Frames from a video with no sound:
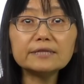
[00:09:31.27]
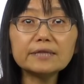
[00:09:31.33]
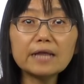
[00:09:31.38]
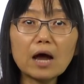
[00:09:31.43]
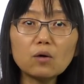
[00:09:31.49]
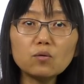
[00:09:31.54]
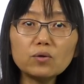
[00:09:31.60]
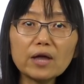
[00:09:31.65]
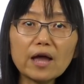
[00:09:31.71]

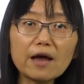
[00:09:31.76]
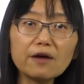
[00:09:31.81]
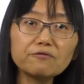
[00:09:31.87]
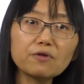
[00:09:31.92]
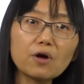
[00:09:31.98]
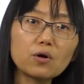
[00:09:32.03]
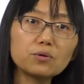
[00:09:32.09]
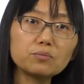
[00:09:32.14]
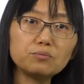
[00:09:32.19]
Now we
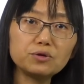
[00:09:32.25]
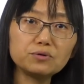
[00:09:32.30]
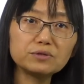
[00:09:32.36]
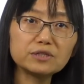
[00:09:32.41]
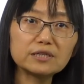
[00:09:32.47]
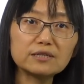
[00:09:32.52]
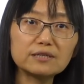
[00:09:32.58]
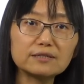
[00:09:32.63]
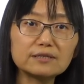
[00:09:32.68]
have our
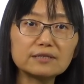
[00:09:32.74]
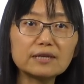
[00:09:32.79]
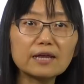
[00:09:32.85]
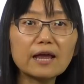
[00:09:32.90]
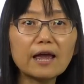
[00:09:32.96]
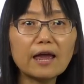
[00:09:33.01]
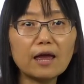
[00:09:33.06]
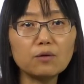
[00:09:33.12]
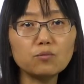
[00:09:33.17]
mutants,
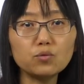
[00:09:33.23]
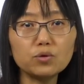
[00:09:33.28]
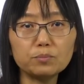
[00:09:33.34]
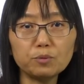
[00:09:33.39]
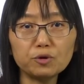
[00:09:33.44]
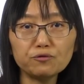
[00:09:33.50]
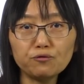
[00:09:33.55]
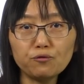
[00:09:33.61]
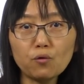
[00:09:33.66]
and we
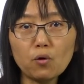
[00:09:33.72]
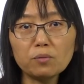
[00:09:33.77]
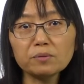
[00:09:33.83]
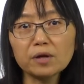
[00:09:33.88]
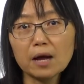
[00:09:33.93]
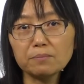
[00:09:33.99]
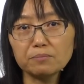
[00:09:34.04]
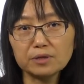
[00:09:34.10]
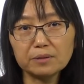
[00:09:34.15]

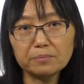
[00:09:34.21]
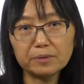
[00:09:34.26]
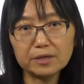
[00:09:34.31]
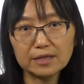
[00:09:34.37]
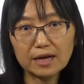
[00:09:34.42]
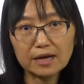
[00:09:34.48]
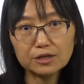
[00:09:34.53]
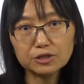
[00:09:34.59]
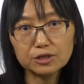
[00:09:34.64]
perform
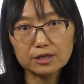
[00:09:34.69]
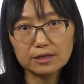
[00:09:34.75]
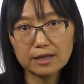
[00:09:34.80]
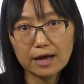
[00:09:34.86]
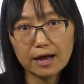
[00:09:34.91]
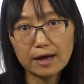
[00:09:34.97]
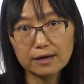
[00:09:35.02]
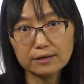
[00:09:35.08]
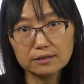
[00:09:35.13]
complementation
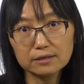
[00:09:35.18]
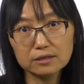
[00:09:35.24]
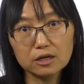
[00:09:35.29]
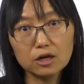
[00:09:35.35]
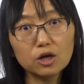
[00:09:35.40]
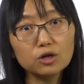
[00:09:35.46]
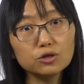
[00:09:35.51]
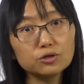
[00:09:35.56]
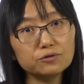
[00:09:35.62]

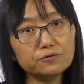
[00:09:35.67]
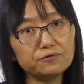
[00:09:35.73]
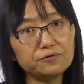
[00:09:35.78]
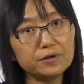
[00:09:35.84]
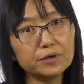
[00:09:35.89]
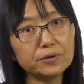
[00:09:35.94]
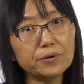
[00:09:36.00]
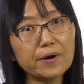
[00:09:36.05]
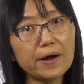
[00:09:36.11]
tests to
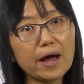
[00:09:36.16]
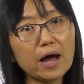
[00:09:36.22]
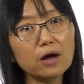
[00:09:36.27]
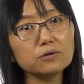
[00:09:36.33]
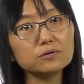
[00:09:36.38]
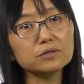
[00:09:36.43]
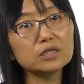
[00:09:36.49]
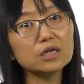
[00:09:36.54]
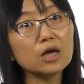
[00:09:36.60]
figure
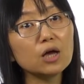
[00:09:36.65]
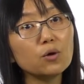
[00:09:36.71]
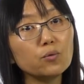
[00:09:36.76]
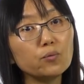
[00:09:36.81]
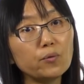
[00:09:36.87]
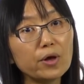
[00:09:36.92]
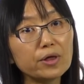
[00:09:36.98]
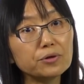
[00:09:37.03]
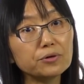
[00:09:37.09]
out
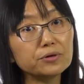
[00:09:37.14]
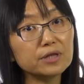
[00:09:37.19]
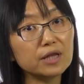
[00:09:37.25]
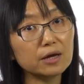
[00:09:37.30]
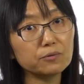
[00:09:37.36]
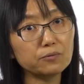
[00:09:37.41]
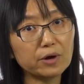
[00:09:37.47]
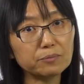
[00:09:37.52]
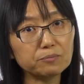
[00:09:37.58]
whether
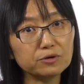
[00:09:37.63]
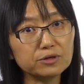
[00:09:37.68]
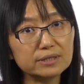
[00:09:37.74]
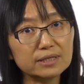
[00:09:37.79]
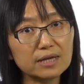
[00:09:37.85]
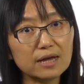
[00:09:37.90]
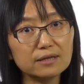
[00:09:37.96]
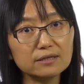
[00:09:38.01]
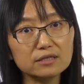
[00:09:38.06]
they
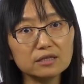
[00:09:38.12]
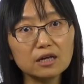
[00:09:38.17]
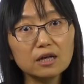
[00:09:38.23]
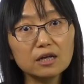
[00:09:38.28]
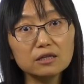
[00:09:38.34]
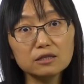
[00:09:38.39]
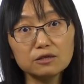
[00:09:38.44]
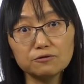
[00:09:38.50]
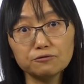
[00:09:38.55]
represent
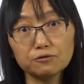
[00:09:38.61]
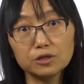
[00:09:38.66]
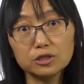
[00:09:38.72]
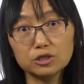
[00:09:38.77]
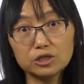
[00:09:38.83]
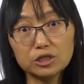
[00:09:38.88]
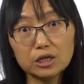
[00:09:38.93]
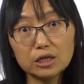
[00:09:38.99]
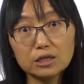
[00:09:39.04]

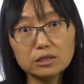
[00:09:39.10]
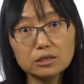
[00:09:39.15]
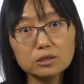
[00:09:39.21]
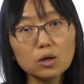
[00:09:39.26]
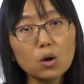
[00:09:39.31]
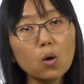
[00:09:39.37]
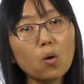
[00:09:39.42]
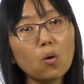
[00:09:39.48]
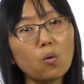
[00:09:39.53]
different
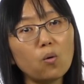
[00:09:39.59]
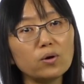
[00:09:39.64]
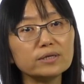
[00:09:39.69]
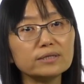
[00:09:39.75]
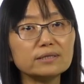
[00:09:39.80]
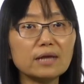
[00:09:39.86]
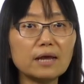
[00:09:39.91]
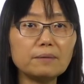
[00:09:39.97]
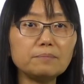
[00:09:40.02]
genes or
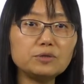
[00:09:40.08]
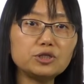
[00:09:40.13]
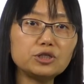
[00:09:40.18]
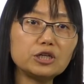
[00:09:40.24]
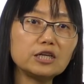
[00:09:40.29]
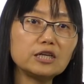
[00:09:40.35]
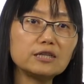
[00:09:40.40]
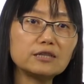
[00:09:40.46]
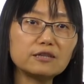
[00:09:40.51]
same
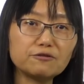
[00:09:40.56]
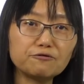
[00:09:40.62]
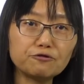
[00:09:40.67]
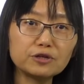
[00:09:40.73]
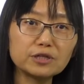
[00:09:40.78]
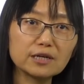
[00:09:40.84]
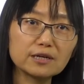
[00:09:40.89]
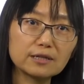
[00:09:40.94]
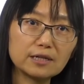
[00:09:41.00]
gene,
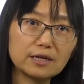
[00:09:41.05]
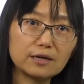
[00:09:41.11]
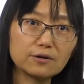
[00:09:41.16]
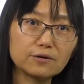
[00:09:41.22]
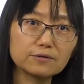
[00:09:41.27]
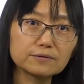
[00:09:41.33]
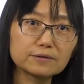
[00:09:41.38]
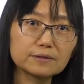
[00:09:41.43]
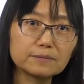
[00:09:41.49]
different
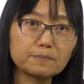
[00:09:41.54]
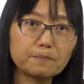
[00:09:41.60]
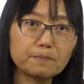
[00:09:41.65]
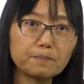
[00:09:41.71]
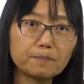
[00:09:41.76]
alleles.